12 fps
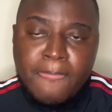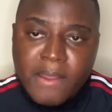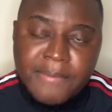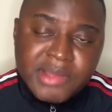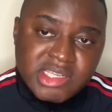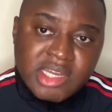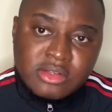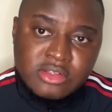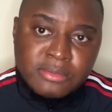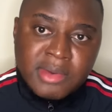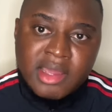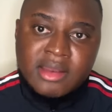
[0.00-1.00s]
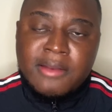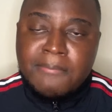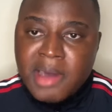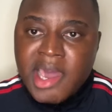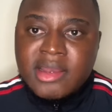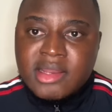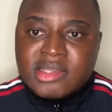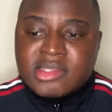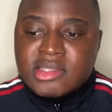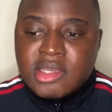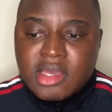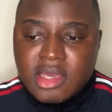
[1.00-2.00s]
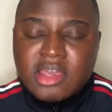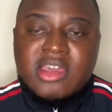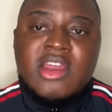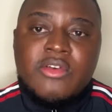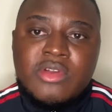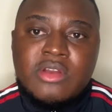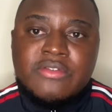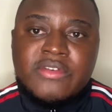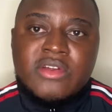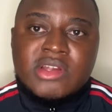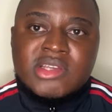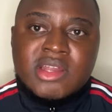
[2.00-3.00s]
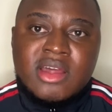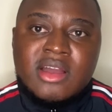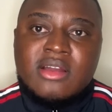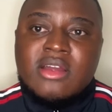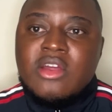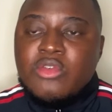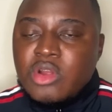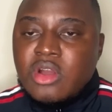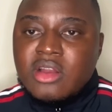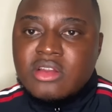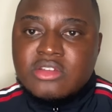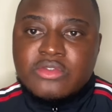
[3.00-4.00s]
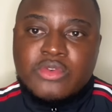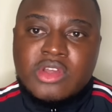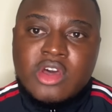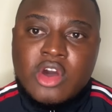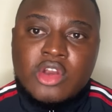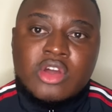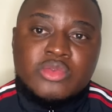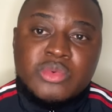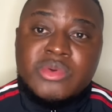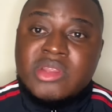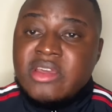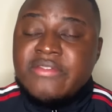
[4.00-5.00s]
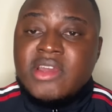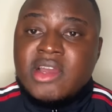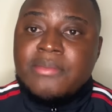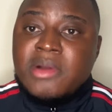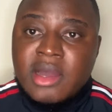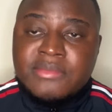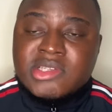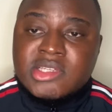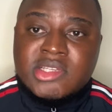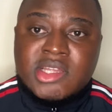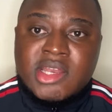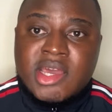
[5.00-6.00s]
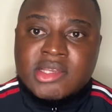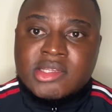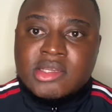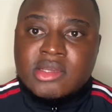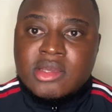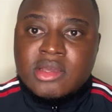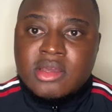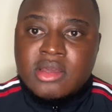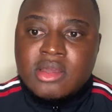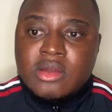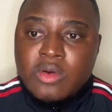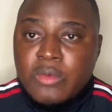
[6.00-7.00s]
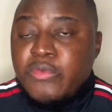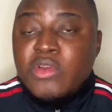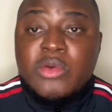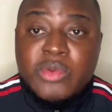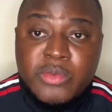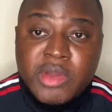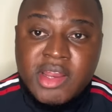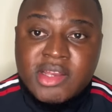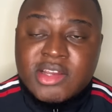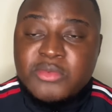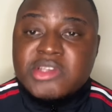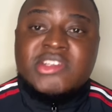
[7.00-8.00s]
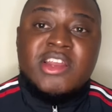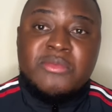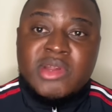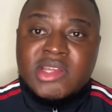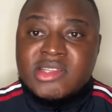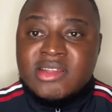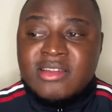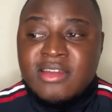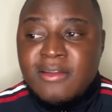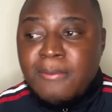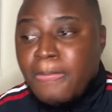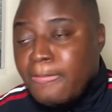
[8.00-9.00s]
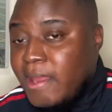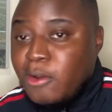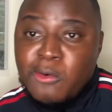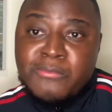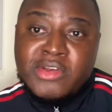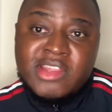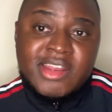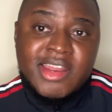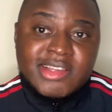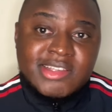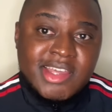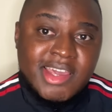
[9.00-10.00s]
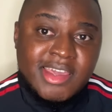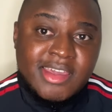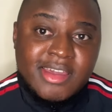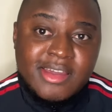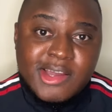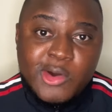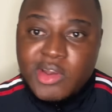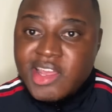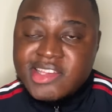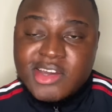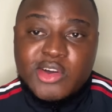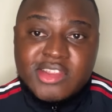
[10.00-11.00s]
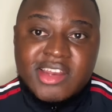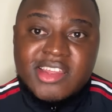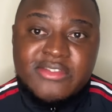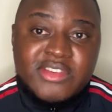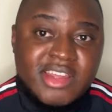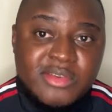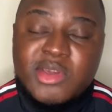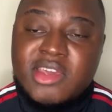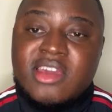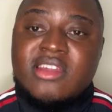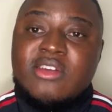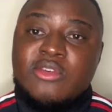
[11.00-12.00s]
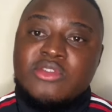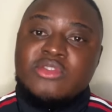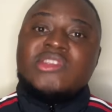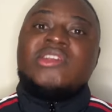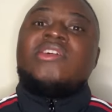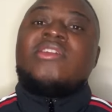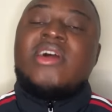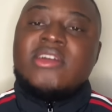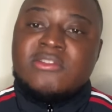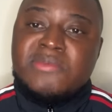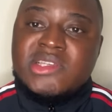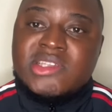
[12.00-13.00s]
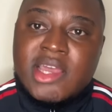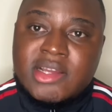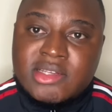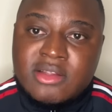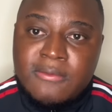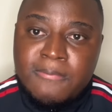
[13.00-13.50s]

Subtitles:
I'm entitled to mine. And mine is get rid of Erik ten Hag, regardless of whether or not we win the FA Cup come Saturday night. Hopefully we win it and we're celebrating. And hopefully the next day or later on that evening, we hear the goodness that ten Hag has been sacked.